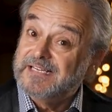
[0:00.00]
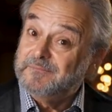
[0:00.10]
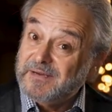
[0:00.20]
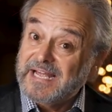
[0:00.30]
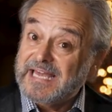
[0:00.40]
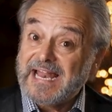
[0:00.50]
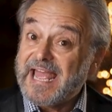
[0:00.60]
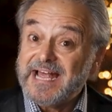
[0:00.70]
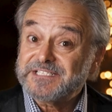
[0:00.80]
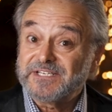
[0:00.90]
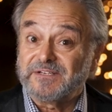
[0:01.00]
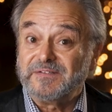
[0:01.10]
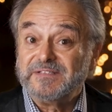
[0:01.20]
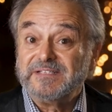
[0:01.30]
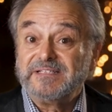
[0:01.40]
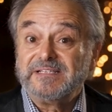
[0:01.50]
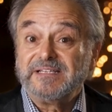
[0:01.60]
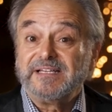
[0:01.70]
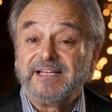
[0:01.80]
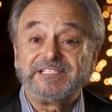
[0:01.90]
But I gotta ask you,
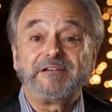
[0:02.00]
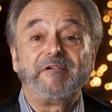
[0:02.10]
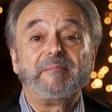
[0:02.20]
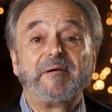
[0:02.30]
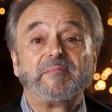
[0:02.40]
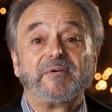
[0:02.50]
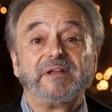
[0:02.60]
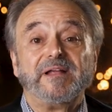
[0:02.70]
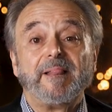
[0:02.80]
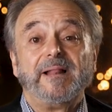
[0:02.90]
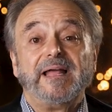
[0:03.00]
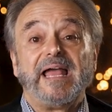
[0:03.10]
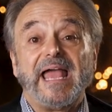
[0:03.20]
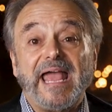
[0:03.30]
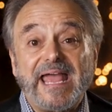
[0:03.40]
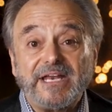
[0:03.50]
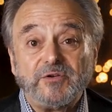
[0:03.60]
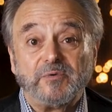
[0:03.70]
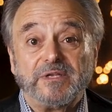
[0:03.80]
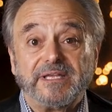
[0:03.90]
is it remembered
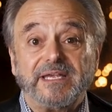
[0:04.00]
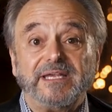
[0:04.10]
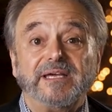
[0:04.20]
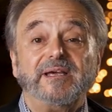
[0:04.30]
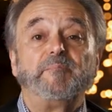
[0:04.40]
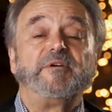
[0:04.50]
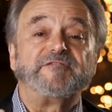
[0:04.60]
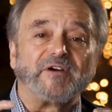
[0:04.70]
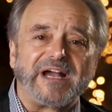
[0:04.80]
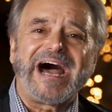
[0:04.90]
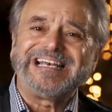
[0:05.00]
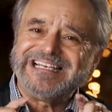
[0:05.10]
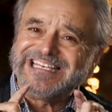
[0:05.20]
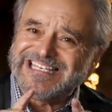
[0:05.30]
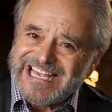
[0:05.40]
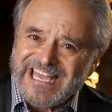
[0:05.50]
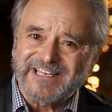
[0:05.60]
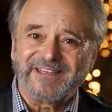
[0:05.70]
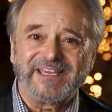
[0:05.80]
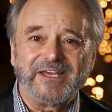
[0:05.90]
annually but forgotten
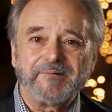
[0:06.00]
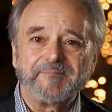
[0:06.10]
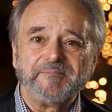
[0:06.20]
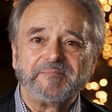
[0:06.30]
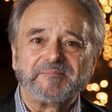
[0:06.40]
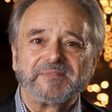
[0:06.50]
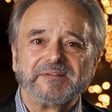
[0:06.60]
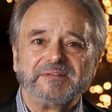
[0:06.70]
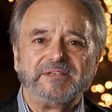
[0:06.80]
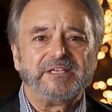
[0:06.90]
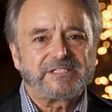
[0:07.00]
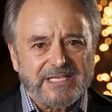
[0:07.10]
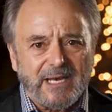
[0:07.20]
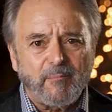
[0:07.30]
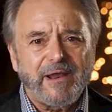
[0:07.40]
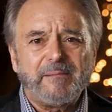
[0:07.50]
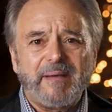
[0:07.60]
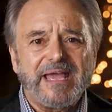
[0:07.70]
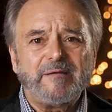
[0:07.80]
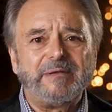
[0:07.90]
daily? Do you celebrate a
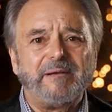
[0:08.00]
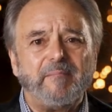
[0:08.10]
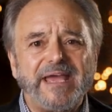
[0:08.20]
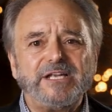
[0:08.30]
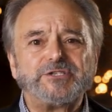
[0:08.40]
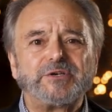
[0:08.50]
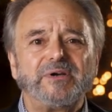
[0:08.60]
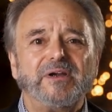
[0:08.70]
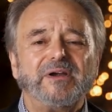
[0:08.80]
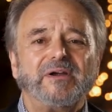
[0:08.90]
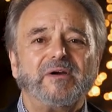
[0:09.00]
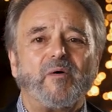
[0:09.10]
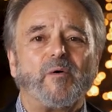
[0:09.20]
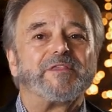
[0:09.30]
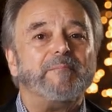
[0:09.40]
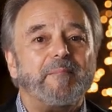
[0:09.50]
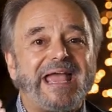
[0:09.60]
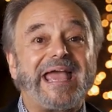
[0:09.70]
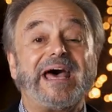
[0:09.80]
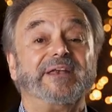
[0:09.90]
babe in a manger or the
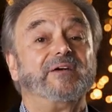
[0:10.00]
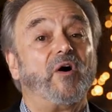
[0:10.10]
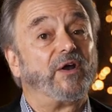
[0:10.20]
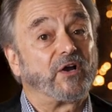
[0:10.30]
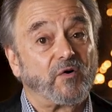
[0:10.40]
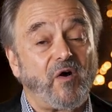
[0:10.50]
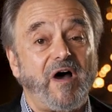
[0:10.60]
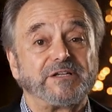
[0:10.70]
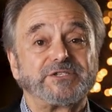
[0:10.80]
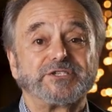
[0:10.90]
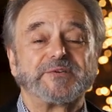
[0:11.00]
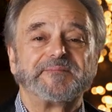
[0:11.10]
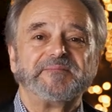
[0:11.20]
man on a cross?